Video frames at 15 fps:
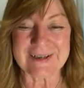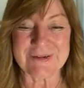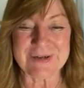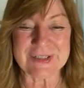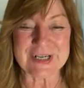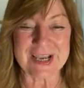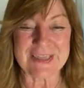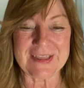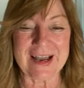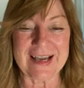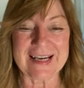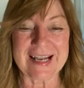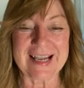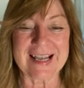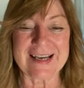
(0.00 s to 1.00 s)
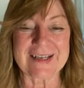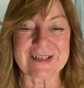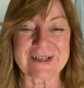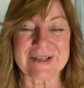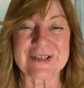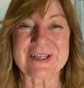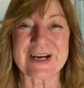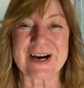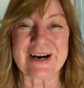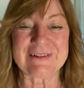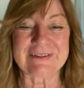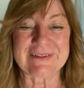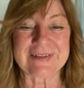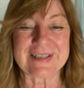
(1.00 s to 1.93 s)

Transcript: which I thought I had turned off.